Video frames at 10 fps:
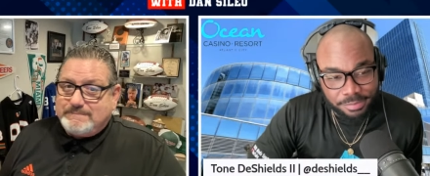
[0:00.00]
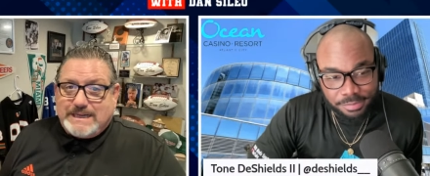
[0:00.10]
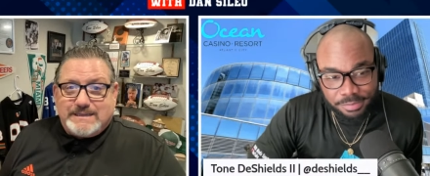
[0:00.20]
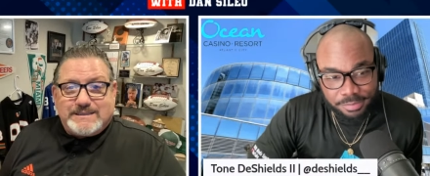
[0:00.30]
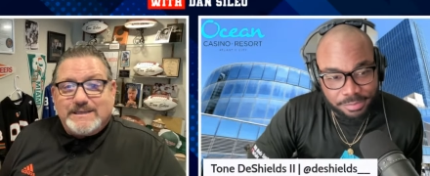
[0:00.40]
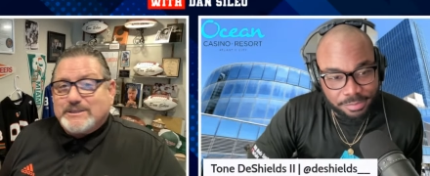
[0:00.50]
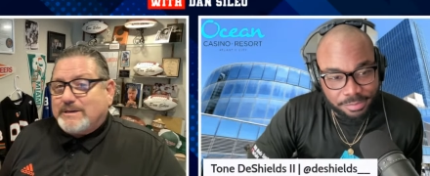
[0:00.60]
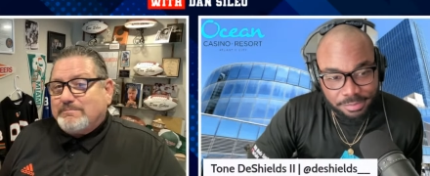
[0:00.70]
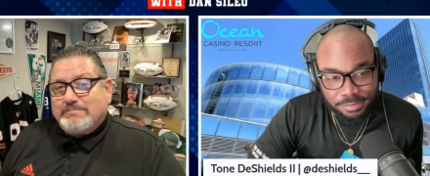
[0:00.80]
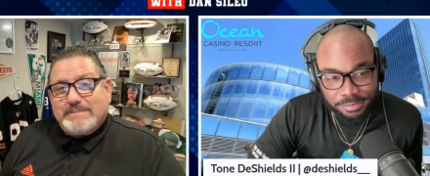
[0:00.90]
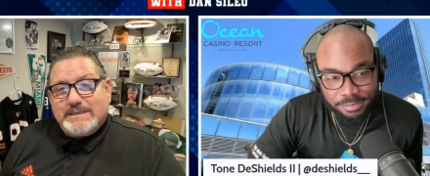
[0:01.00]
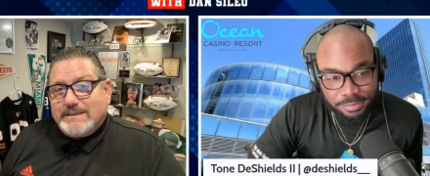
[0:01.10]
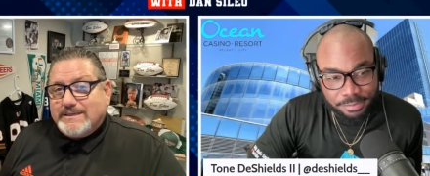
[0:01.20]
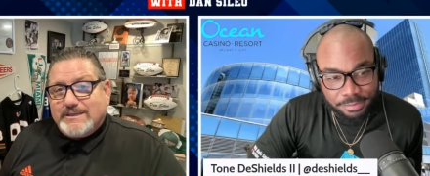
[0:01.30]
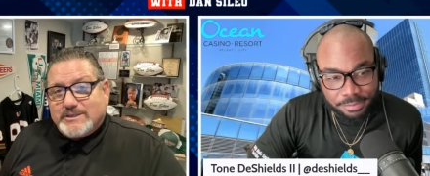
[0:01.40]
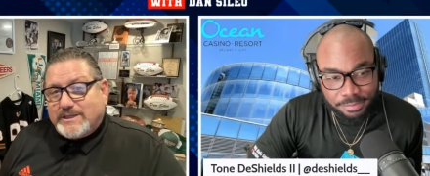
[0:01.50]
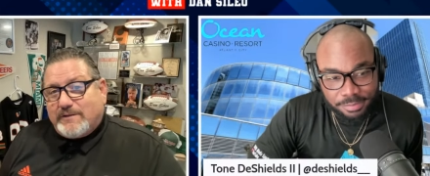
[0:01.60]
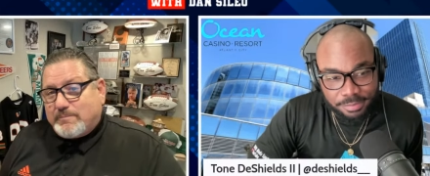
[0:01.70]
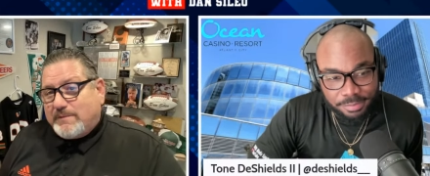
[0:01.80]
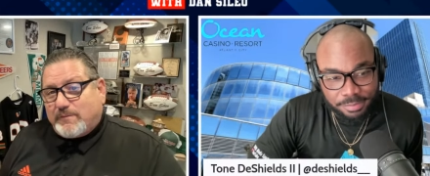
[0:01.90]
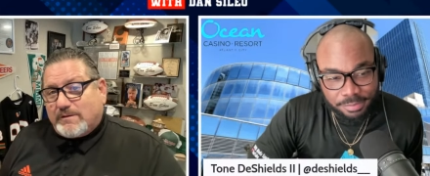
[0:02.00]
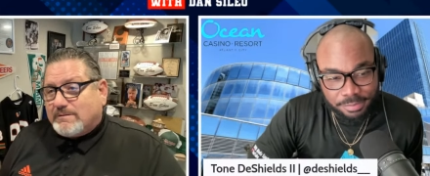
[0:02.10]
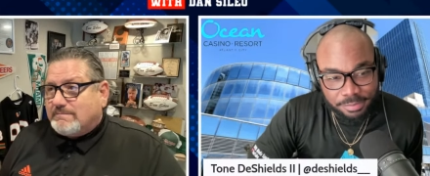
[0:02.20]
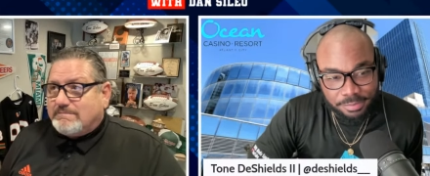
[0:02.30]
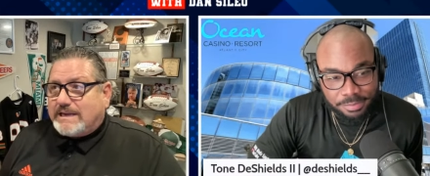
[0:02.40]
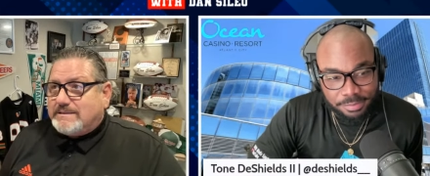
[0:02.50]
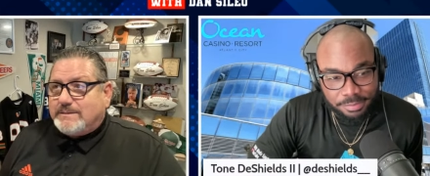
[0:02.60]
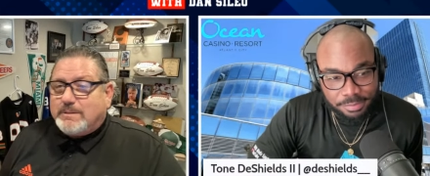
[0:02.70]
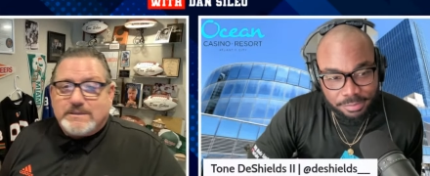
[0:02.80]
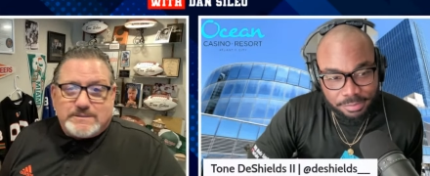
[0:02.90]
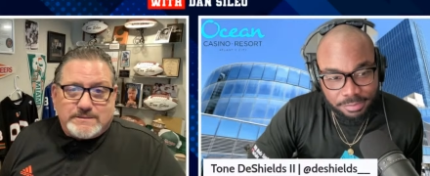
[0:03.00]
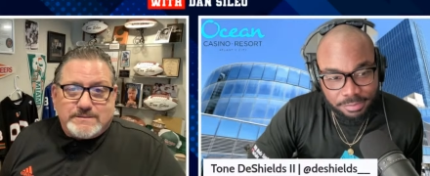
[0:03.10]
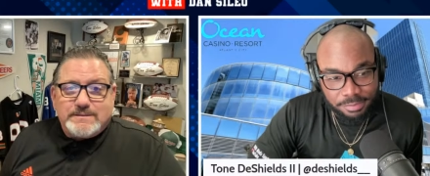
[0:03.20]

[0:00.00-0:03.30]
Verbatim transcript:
Speaker 1: I'll tell you something. She left me for 18 months.